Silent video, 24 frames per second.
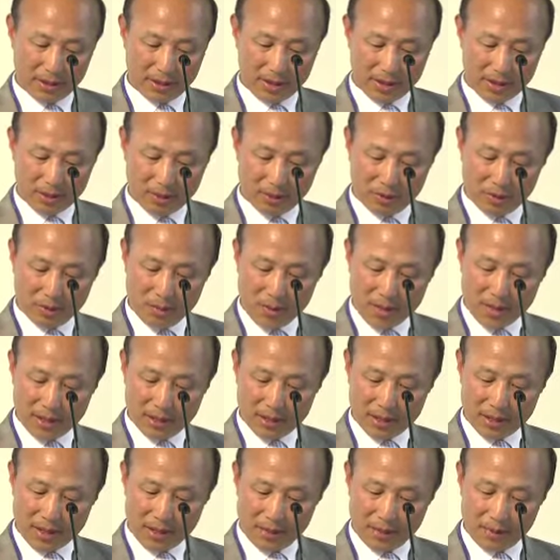enough to make
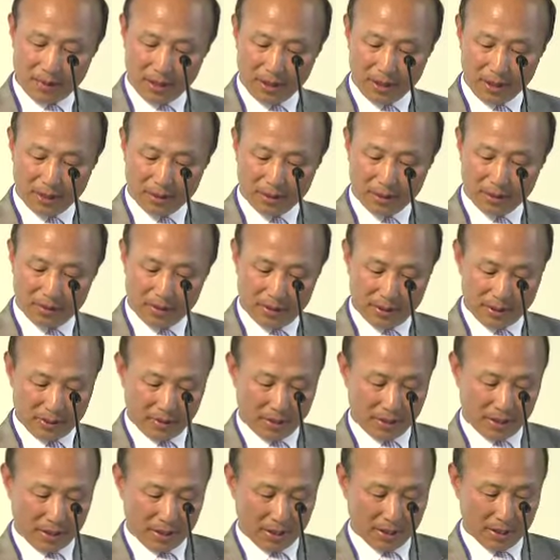them
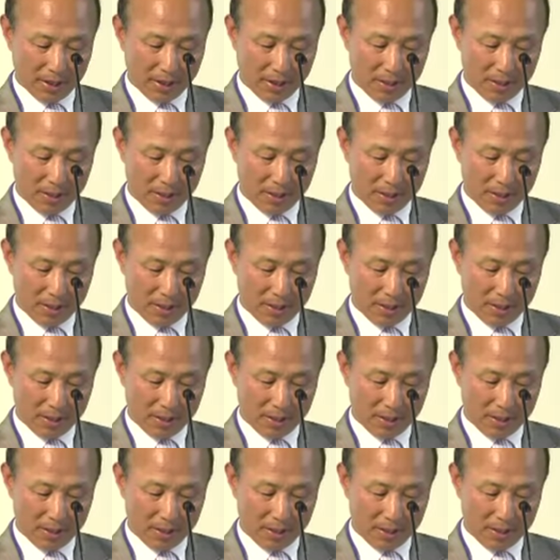interested,